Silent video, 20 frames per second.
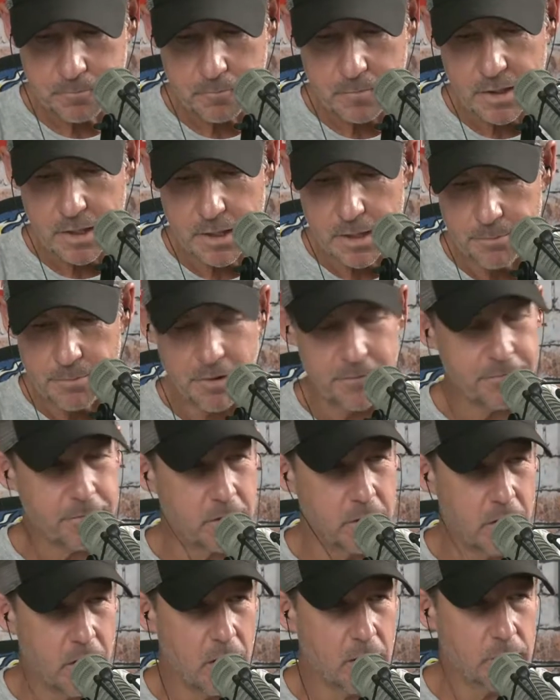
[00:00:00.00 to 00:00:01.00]
Had been for a
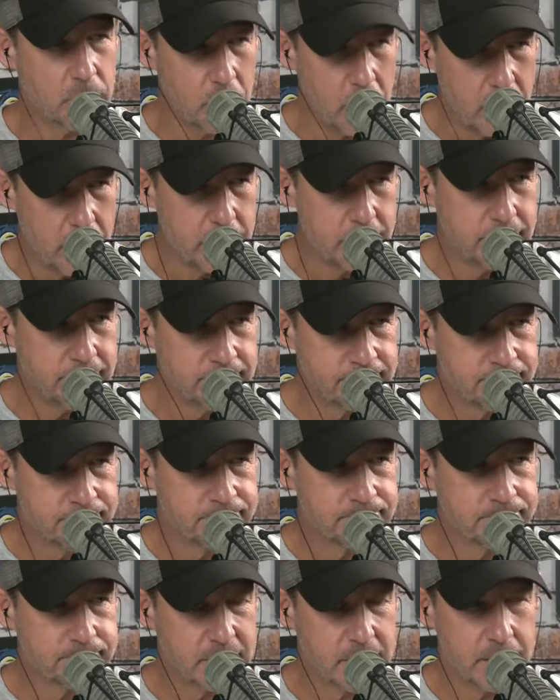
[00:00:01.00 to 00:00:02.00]
long run.
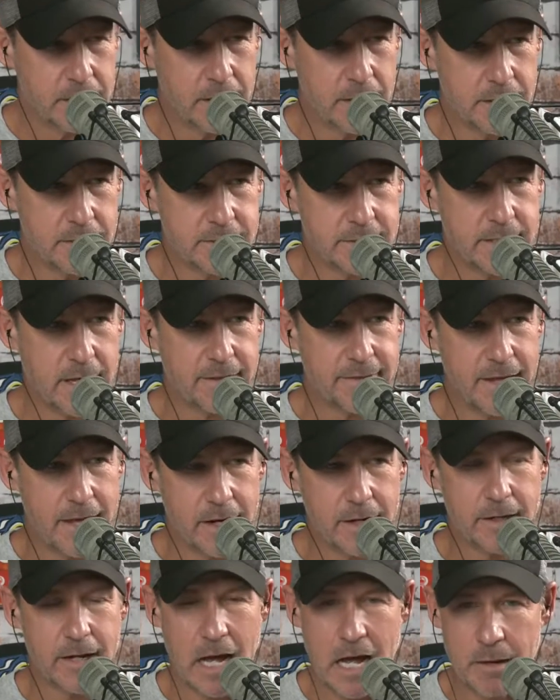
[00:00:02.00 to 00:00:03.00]
It's not that
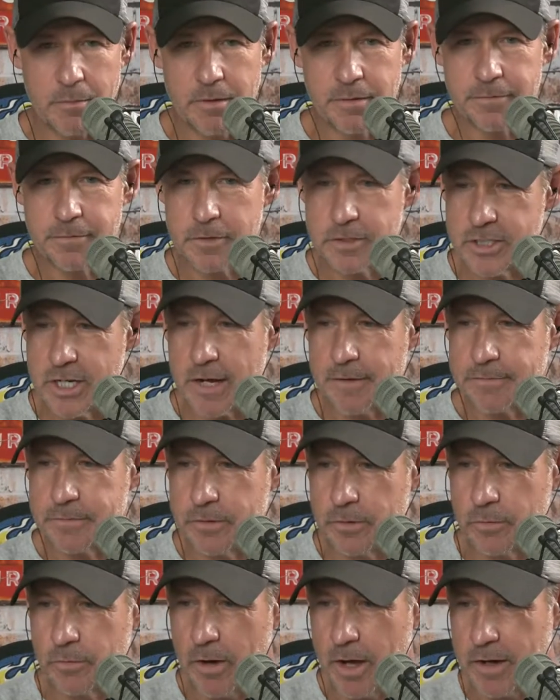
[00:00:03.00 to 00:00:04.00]
uncommon for Jeff
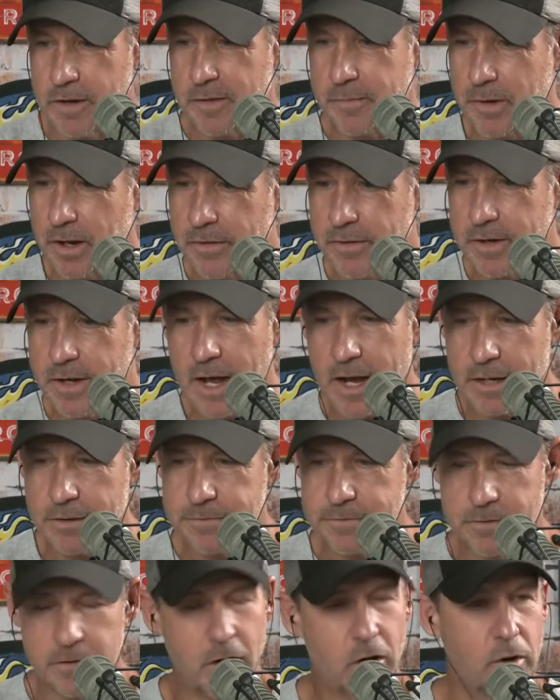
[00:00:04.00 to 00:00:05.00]
to run in the middle of the night
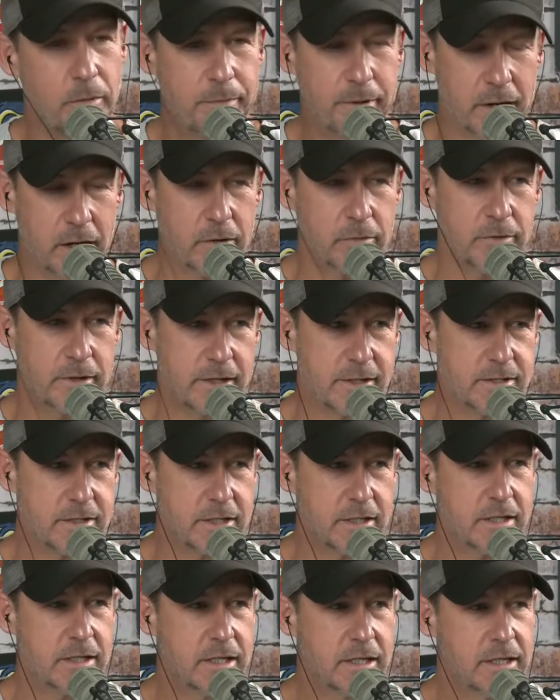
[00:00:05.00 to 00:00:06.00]
for no apparent
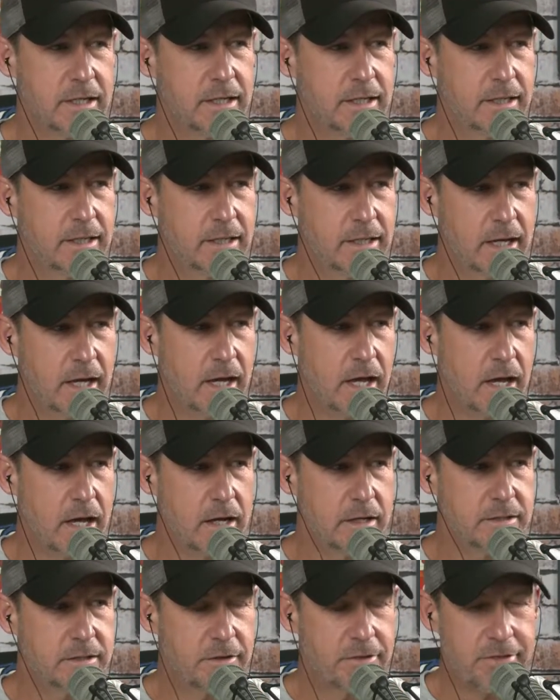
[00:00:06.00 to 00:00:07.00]
reason
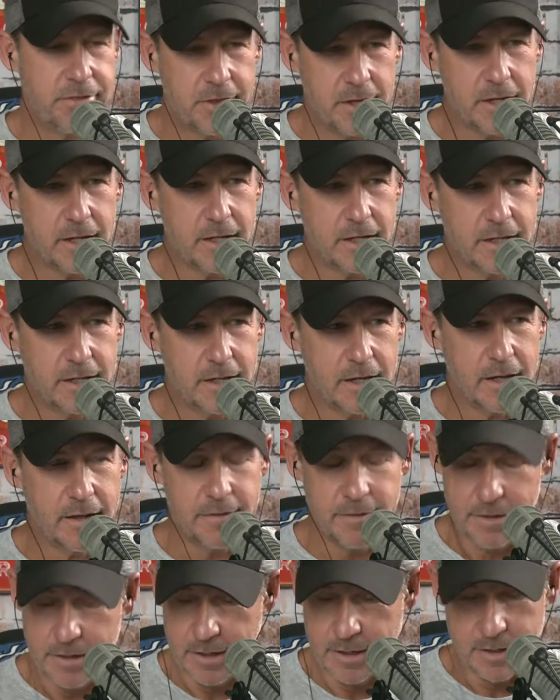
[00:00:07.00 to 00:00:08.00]
to think. And
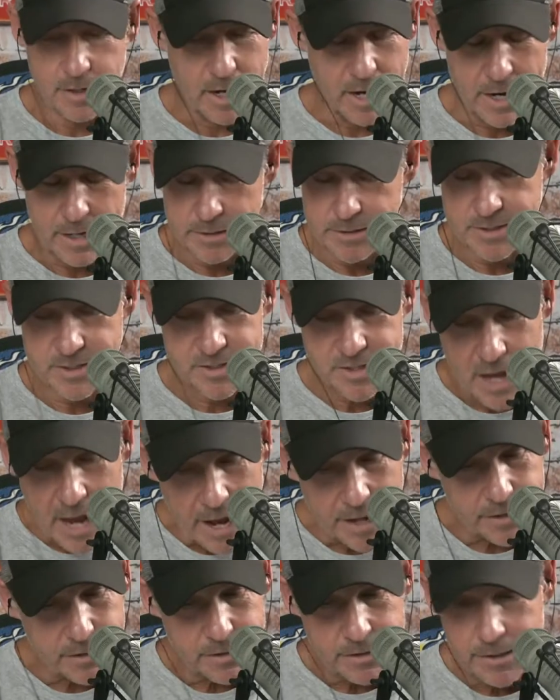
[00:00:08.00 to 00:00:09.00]
then I
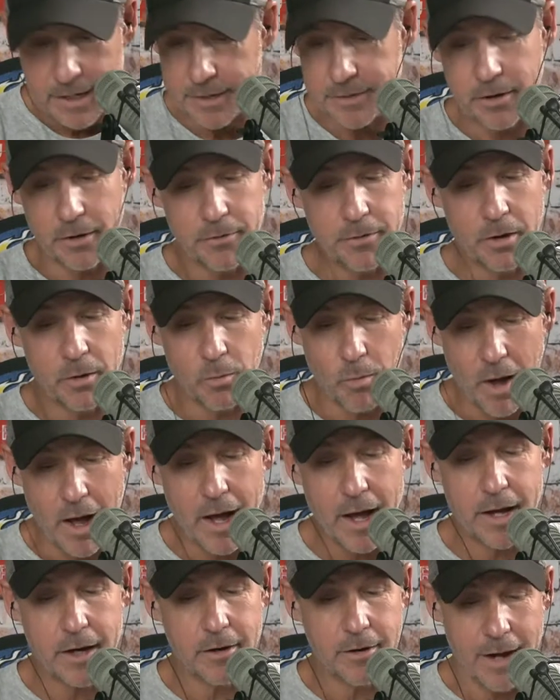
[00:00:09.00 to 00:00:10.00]
don't know
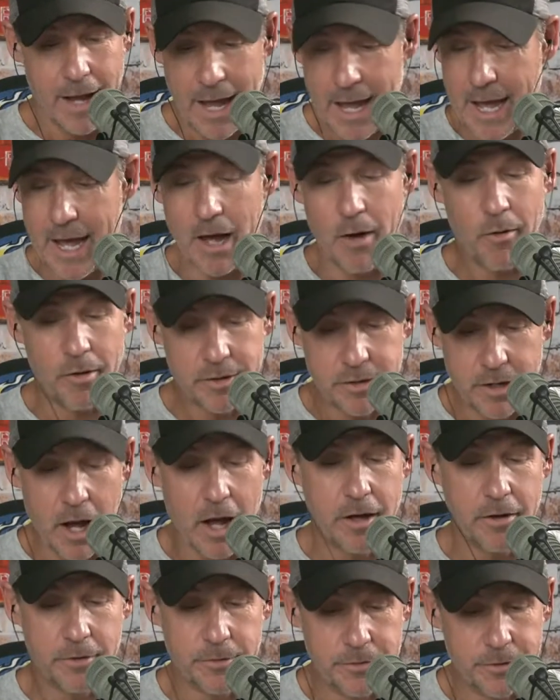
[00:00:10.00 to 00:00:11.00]
why or how, on
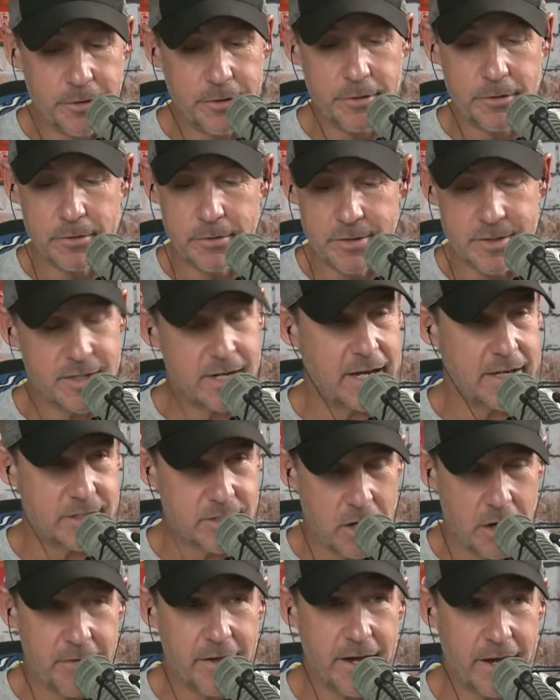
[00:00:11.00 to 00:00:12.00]
Yahoo News, I
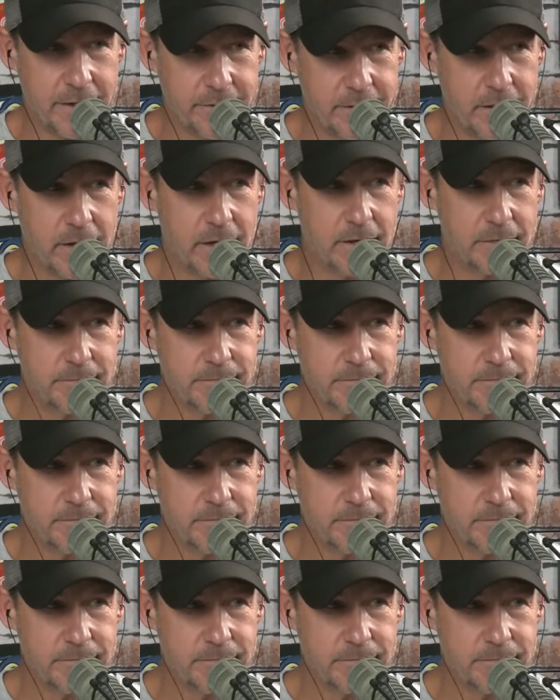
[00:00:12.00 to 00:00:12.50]
saw the headline.